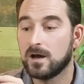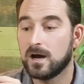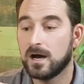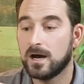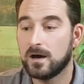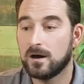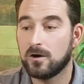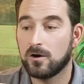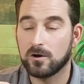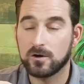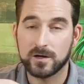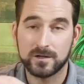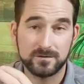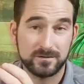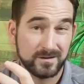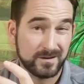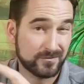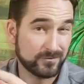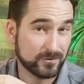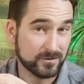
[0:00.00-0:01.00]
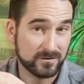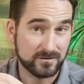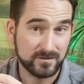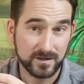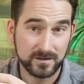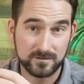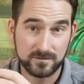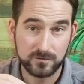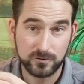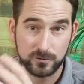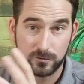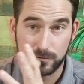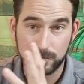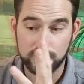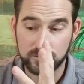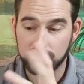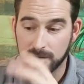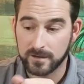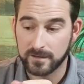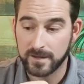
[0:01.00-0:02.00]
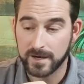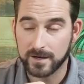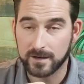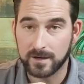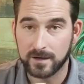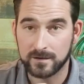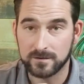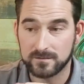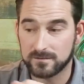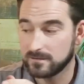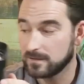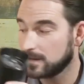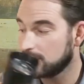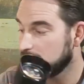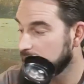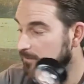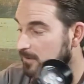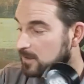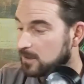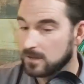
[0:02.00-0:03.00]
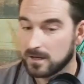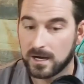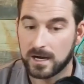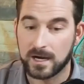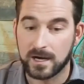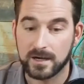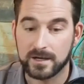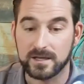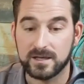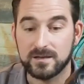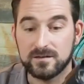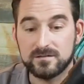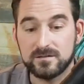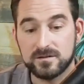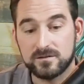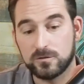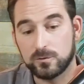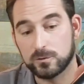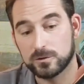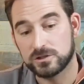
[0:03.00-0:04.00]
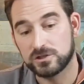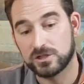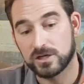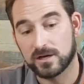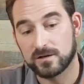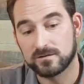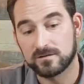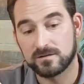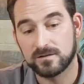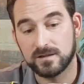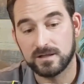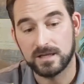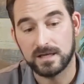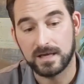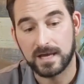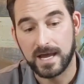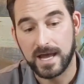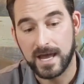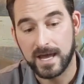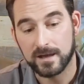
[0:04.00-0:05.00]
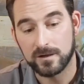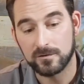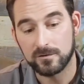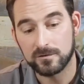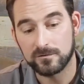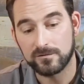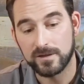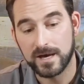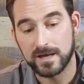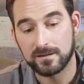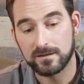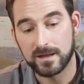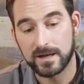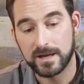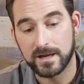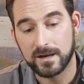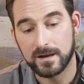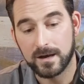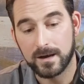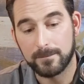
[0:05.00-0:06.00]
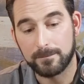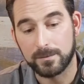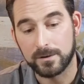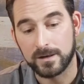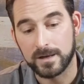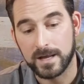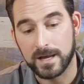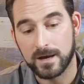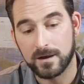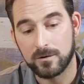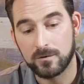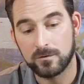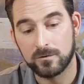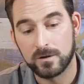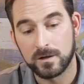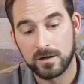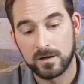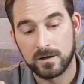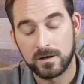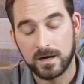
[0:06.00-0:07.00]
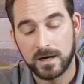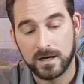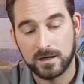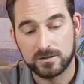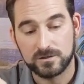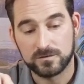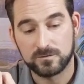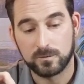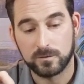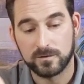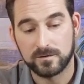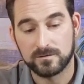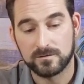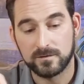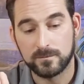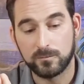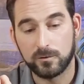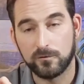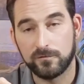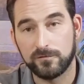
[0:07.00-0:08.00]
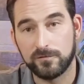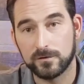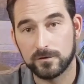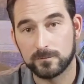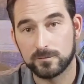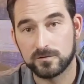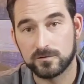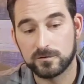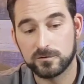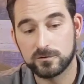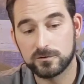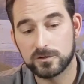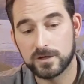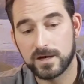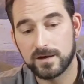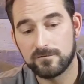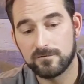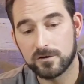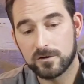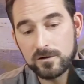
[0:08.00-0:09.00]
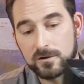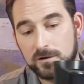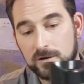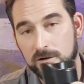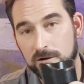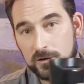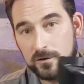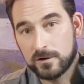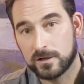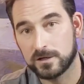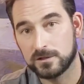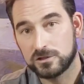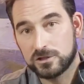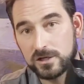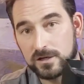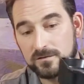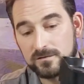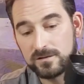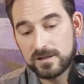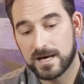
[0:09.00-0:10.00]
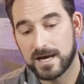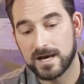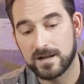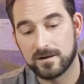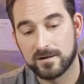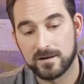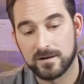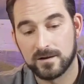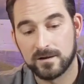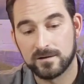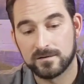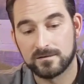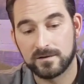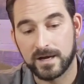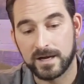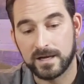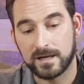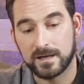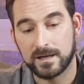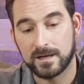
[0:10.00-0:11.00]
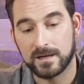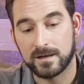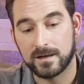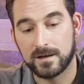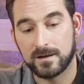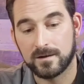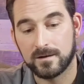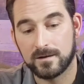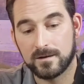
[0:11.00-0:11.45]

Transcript: uh, all kinds of different set screws and that kind of stuff. Uh, easy to adjust the angle of that light up and down. Uh, just with a simple Phillips screwdriver, you can adjust that, tighten it,